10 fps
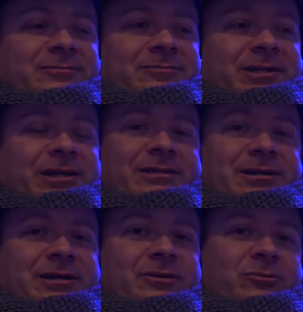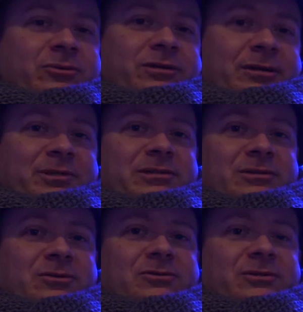But I guess I kind of ruined that because I
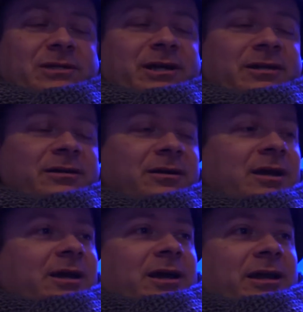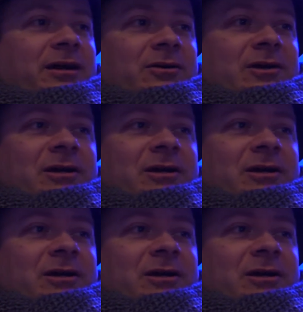told you it's 80 here. Anyhow,